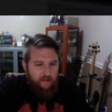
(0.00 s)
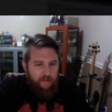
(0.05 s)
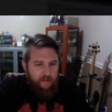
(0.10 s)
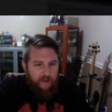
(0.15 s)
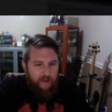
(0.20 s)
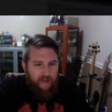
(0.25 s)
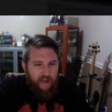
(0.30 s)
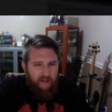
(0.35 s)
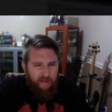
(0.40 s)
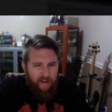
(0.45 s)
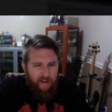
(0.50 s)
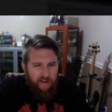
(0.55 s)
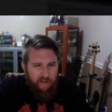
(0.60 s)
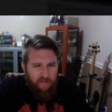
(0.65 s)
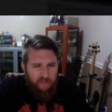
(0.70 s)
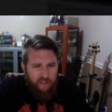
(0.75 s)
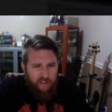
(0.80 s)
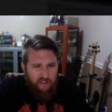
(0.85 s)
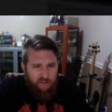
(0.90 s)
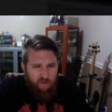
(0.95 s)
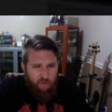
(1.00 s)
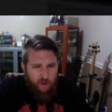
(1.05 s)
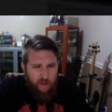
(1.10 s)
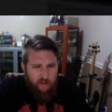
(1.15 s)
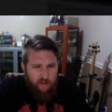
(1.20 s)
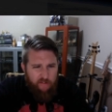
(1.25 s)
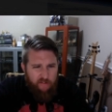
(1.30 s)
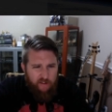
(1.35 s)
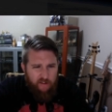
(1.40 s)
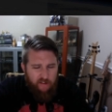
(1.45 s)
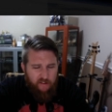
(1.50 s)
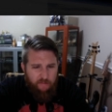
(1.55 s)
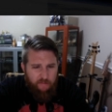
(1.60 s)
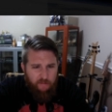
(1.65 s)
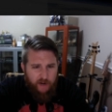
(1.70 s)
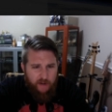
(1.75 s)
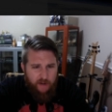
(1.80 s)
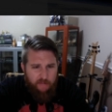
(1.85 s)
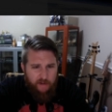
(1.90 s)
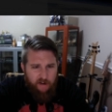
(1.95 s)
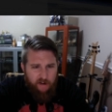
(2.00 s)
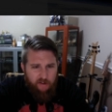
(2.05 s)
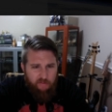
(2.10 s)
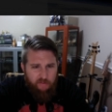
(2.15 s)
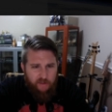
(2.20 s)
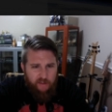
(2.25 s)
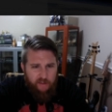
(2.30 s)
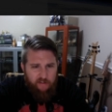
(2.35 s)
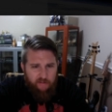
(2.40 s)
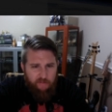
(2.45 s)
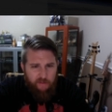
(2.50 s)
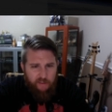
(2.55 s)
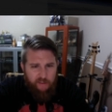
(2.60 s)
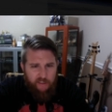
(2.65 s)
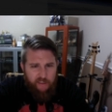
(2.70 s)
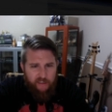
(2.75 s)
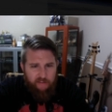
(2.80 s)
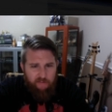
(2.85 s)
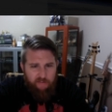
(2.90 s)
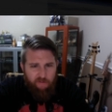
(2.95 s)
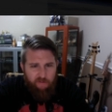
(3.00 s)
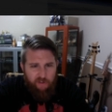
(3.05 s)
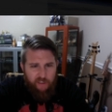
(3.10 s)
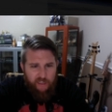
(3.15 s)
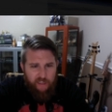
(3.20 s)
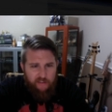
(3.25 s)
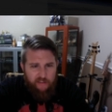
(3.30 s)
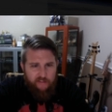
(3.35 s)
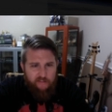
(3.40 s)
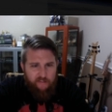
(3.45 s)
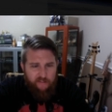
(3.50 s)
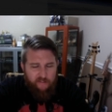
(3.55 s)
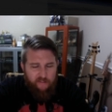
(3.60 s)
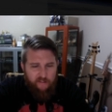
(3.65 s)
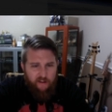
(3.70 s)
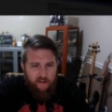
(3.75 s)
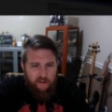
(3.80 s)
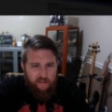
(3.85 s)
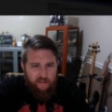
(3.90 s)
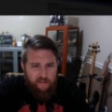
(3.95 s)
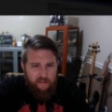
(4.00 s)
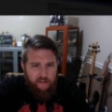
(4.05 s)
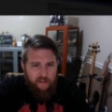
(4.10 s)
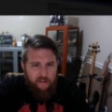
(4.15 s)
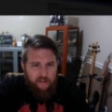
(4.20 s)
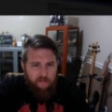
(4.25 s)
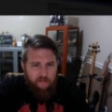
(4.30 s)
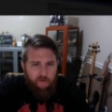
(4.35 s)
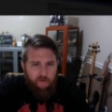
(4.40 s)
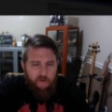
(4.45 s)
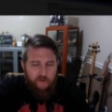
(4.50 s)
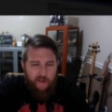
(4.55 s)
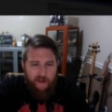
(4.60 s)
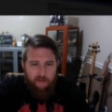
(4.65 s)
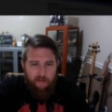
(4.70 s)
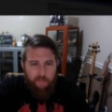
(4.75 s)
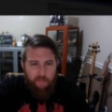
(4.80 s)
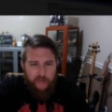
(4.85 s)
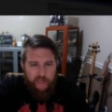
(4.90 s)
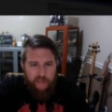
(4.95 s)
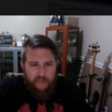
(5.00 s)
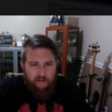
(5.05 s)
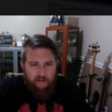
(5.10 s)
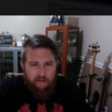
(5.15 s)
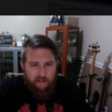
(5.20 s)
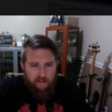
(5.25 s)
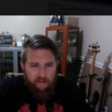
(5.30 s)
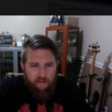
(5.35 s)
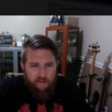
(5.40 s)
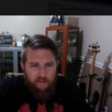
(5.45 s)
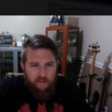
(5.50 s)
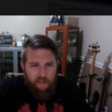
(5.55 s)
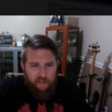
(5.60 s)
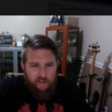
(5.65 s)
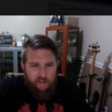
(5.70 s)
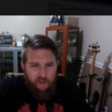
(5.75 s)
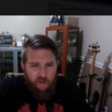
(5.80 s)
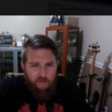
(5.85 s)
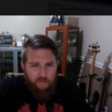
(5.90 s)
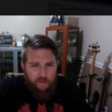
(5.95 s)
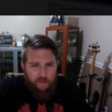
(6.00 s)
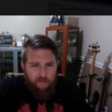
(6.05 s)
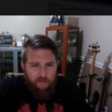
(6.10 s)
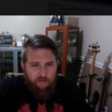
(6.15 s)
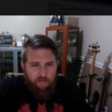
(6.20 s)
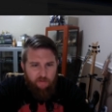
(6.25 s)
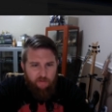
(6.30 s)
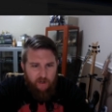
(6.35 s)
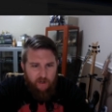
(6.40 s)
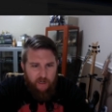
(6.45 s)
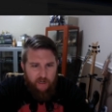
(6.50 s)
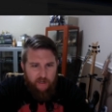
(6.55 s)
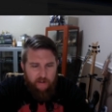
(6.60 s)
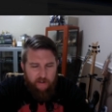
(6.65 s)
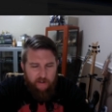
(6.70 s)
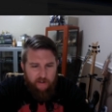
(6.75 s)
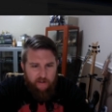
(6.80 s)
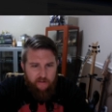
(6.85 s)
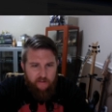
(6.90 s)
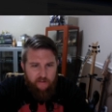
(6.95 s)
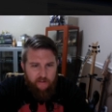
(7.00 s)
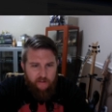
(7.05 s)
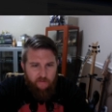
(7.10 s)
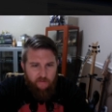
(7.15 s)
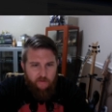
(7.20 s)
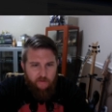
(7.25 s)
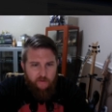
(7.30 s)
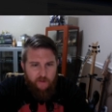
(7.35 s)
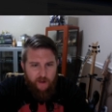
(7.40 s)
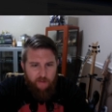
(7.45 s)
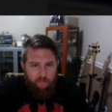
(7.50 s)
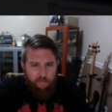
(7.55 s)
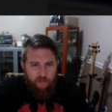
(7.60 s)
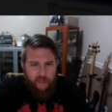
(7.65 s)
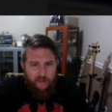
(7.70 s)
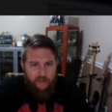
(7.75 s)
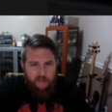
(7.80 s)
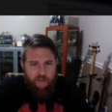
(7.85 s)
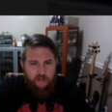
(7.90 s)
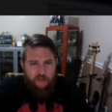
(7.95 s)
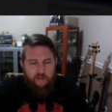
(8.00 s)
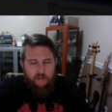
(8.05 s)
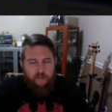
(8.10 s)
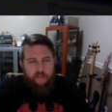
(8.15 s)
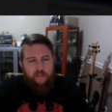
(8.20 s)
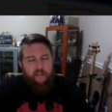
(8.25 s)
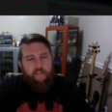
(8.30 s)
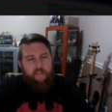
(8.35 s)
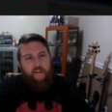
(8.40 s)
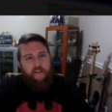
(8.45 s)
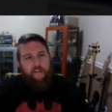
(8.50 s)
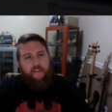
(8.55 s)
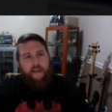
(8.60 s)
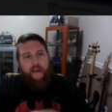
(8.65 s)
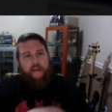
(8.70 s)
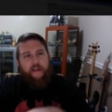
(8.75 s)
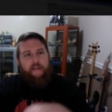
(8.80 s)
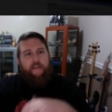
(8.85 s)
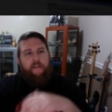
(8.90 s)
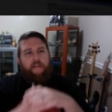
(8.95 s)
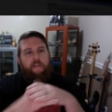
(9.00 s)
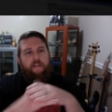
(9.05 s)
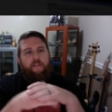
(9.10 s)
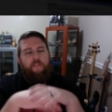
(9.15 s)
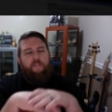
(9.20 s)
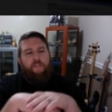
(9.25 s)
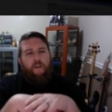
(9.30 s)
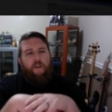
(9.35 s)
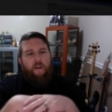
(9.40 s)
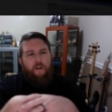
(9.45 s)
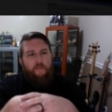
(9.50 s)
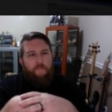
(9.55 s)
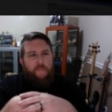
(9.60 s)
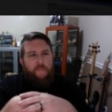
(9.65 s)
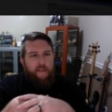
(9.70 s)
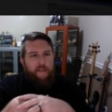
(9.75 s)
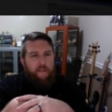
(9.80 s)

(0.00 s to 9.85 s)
um, I don't think it's quite as good as the Primaris, because I'm looking at Relentless Assault, when you add a Biker, Atonement through Honor, when you add a Black Shield, and things like that. So